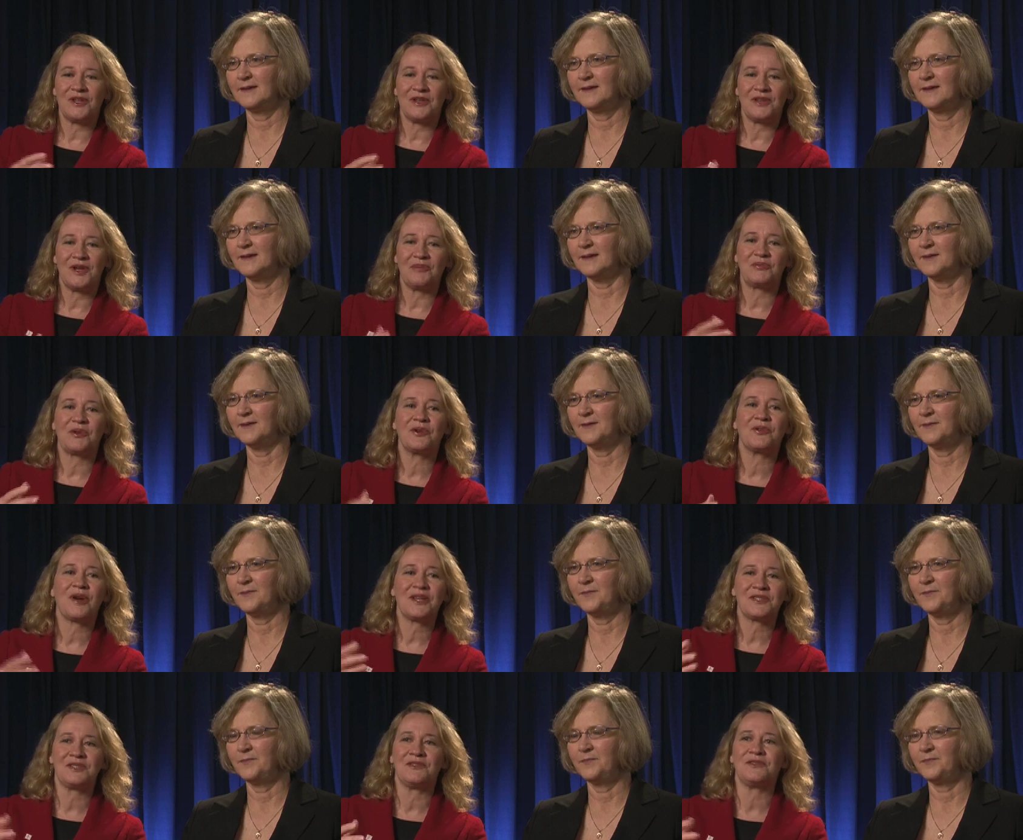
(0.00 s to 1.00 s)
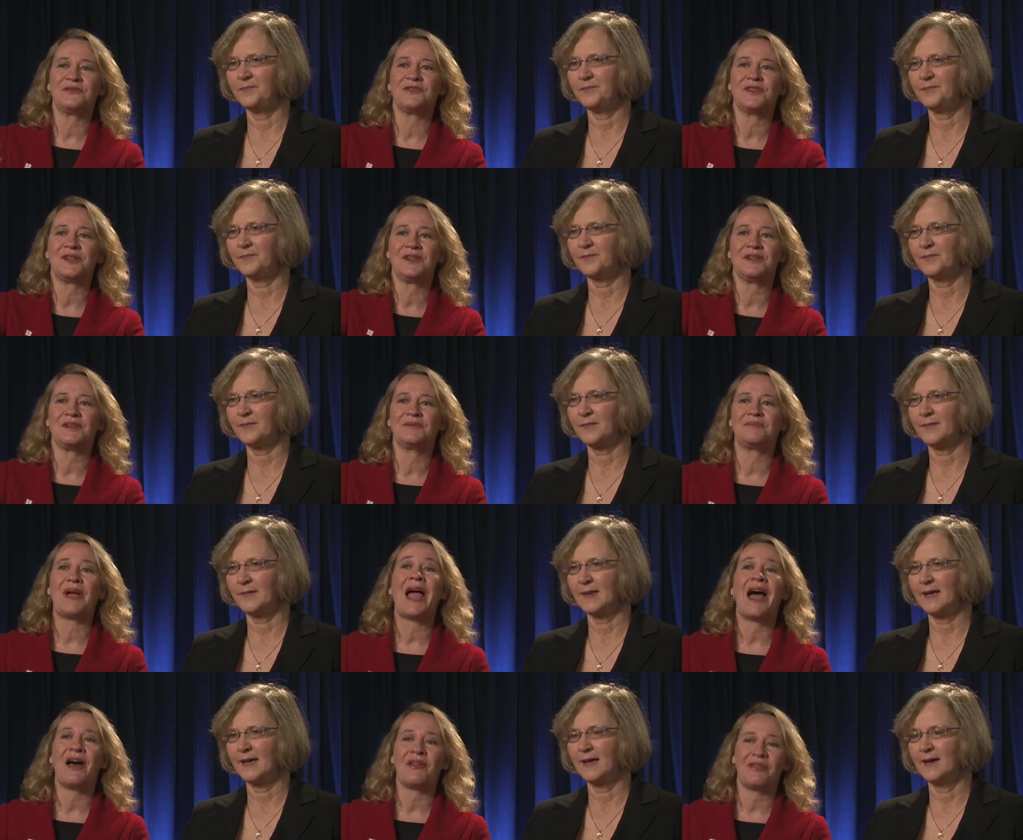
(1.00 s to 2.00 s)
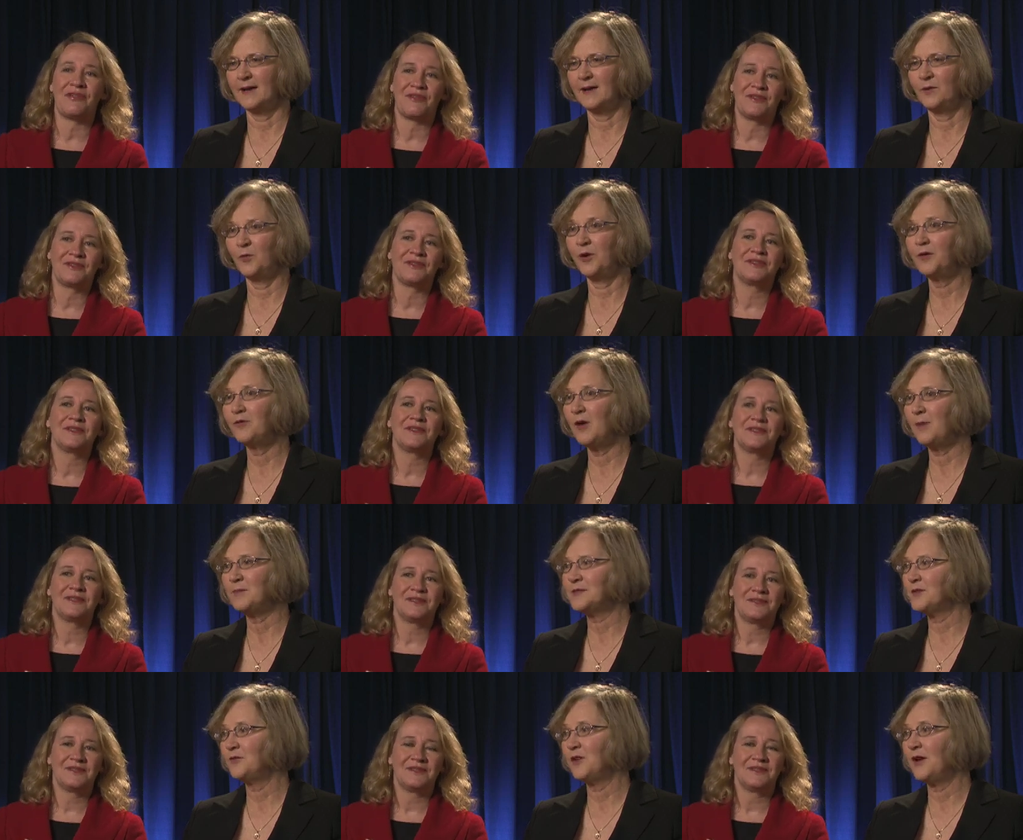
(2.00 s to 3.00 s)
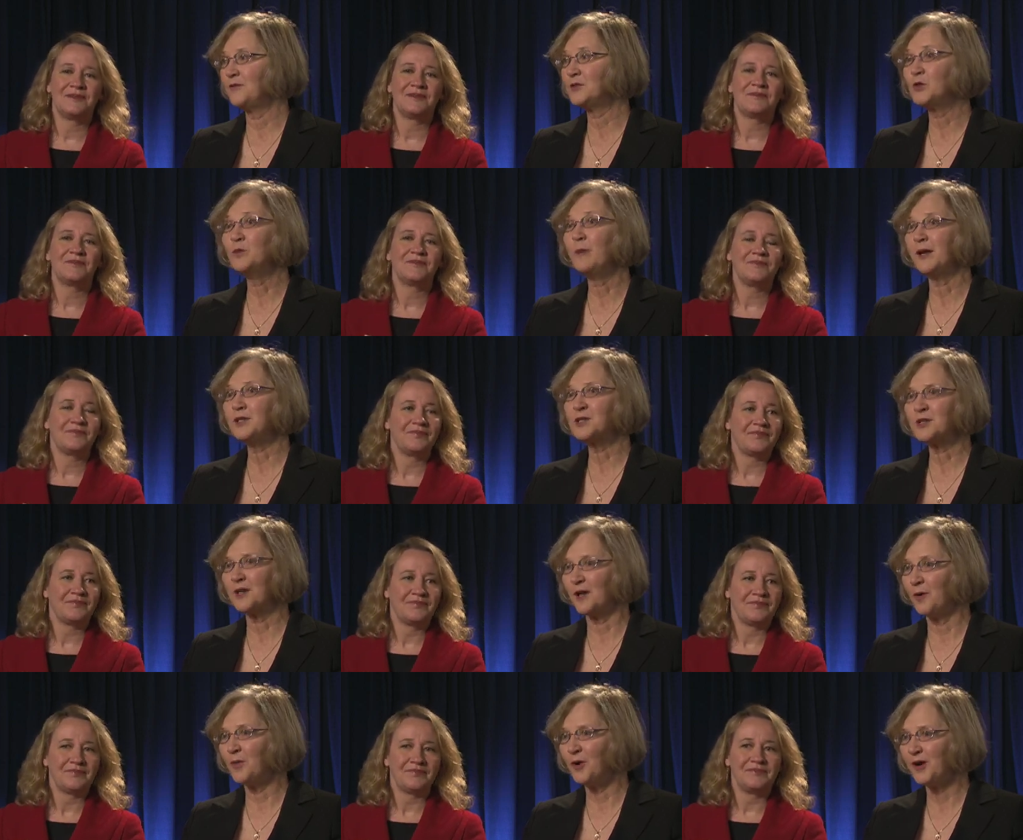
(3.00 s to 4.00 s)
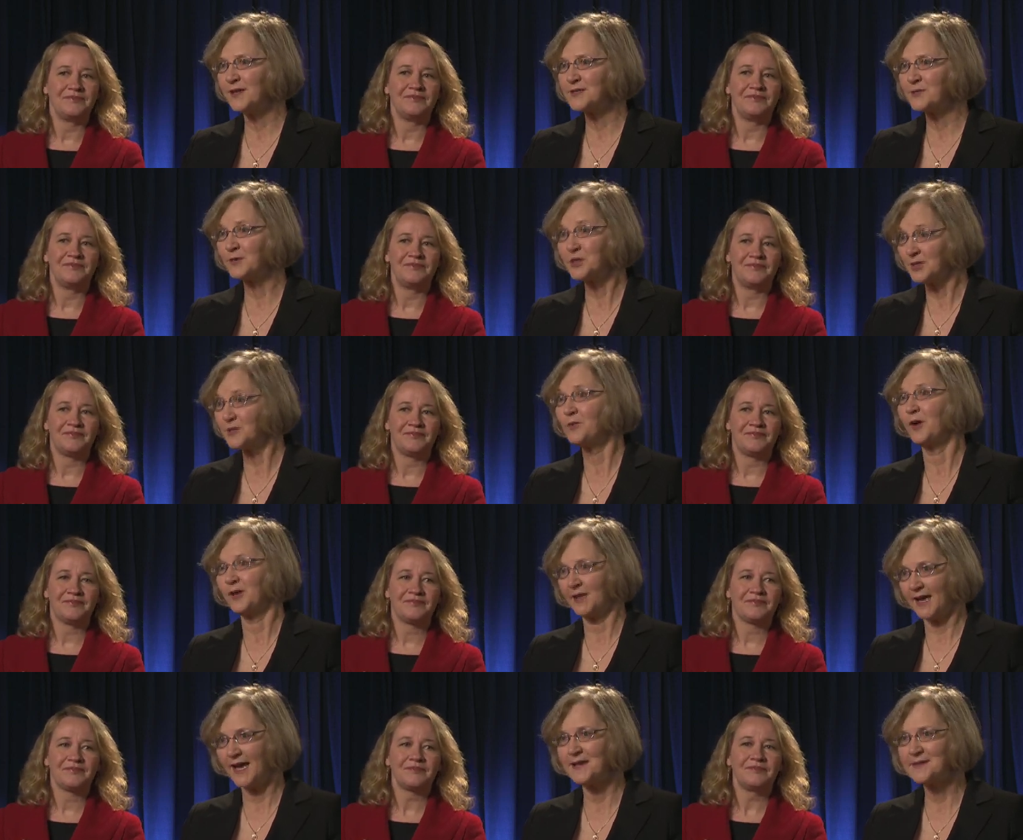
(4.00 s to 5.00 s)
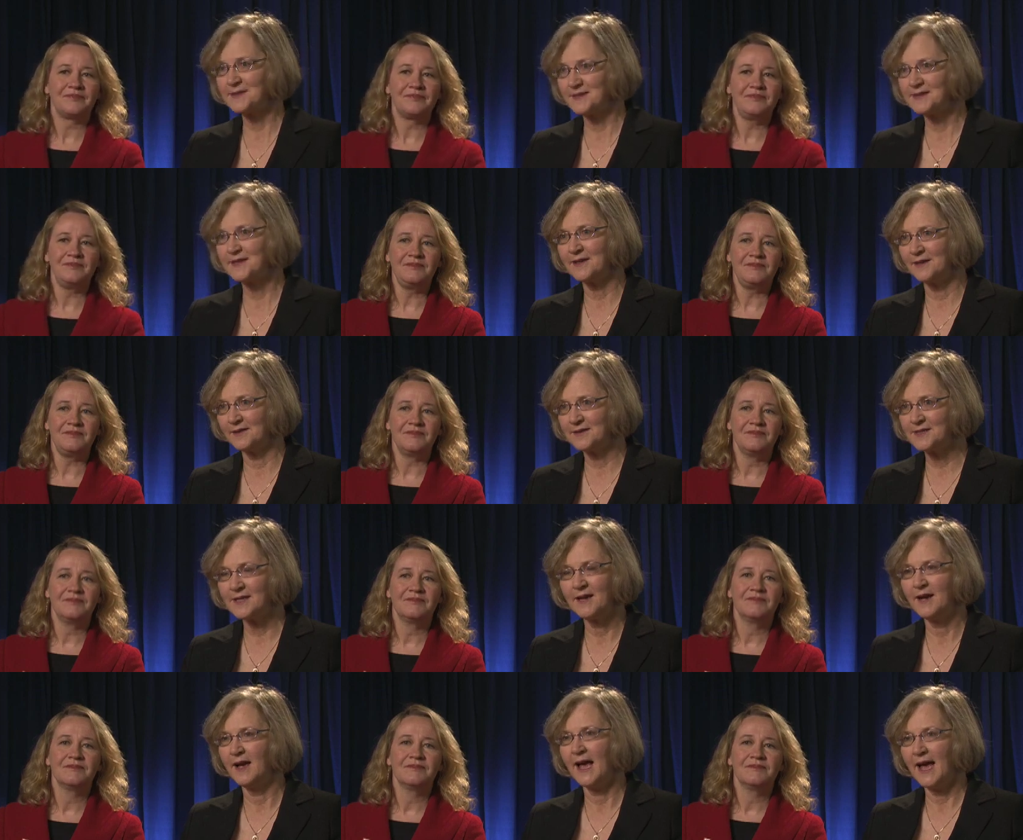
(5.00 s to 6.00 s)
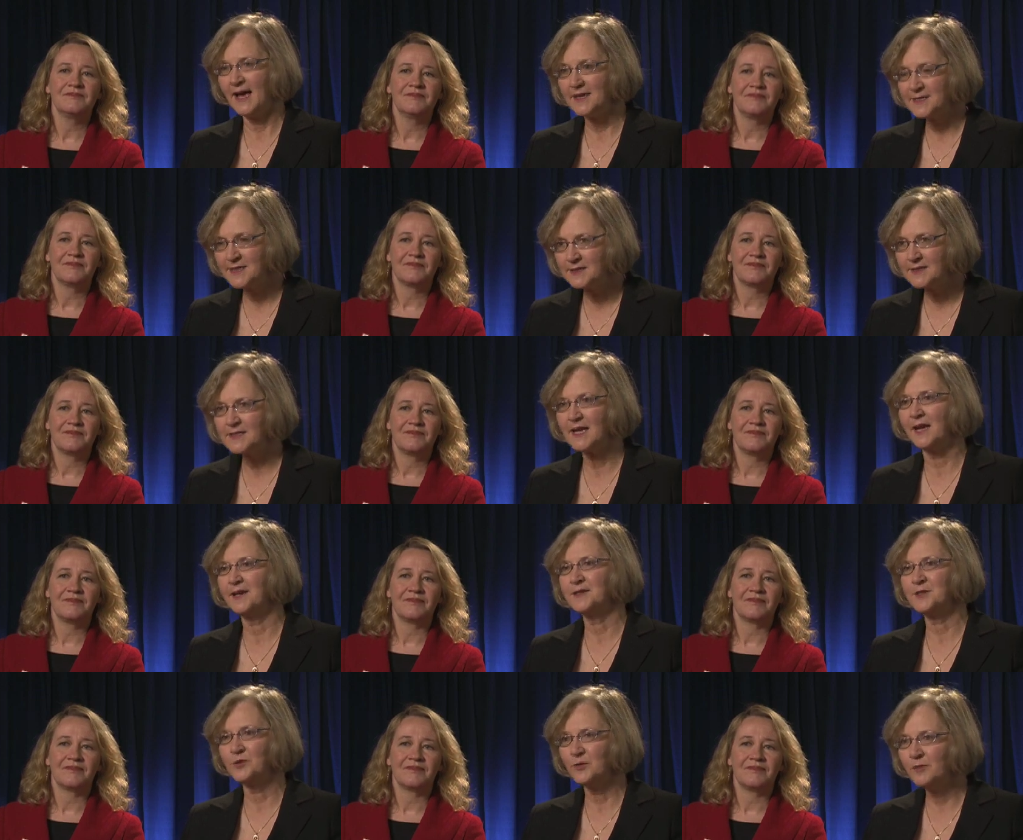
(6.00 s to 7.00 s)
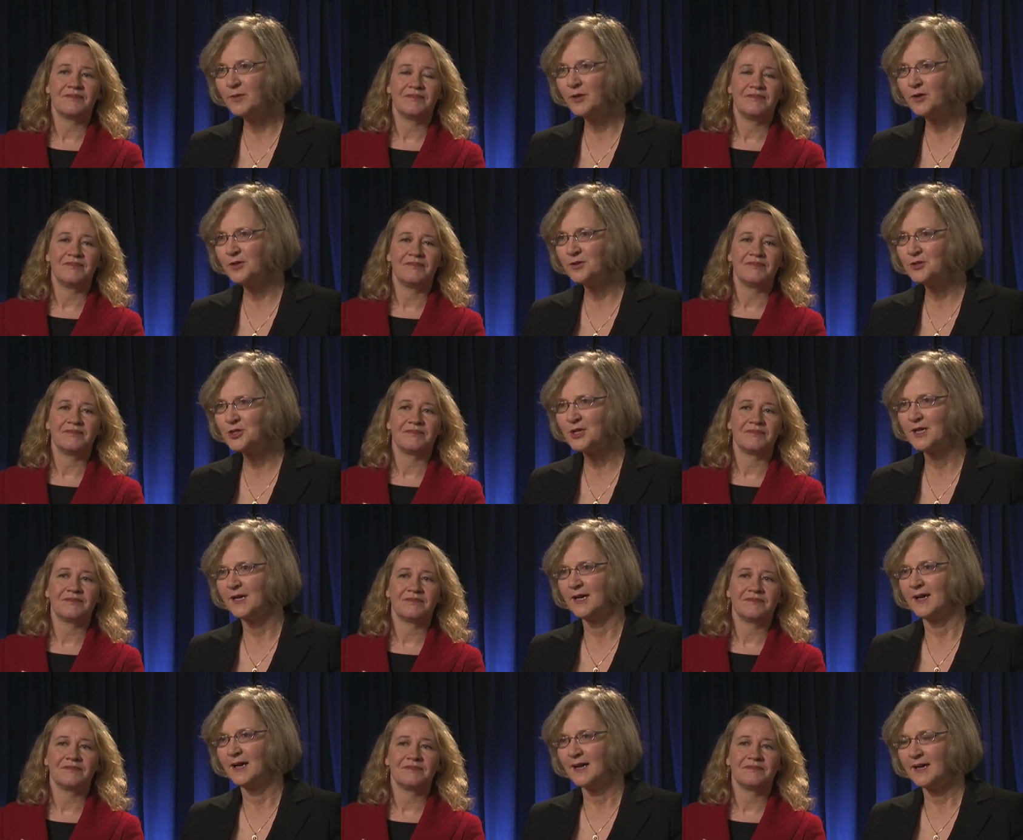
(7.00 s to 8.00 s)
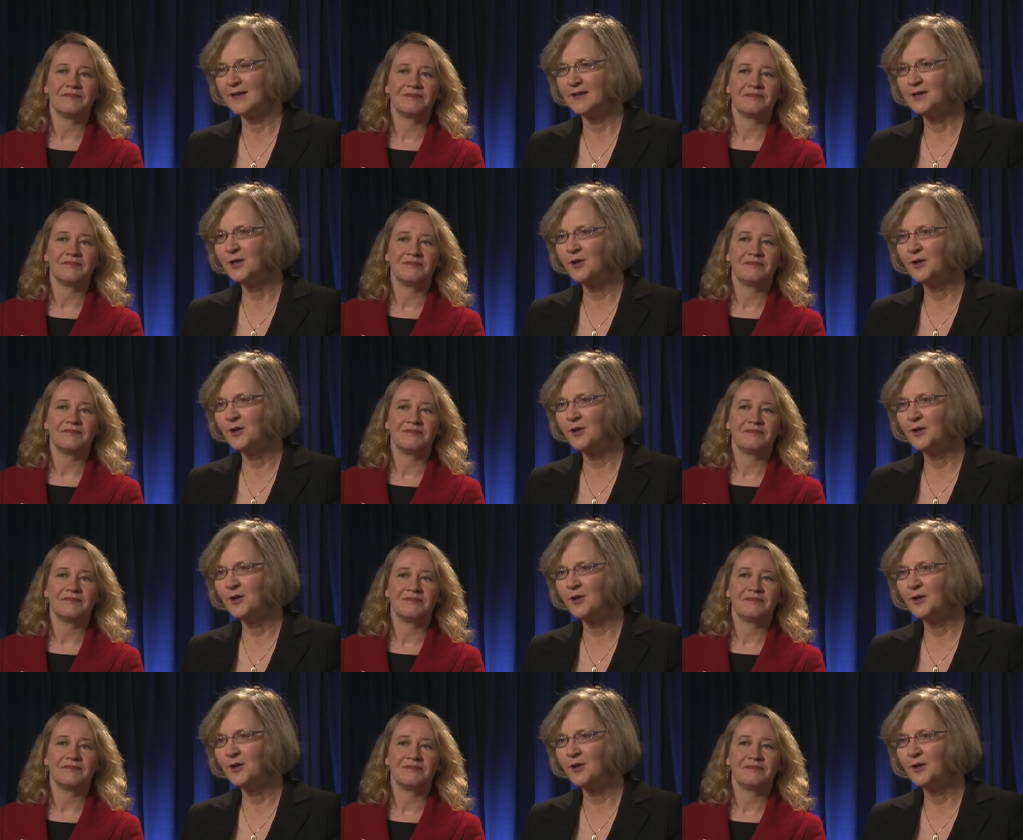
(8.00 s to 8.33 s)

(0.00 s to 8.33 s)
Speaker 1: a, a progressive uh, path.
Speaker 2: What if happens if you have too much telomerase, which is what cancer cells as it started to emerge? Mm you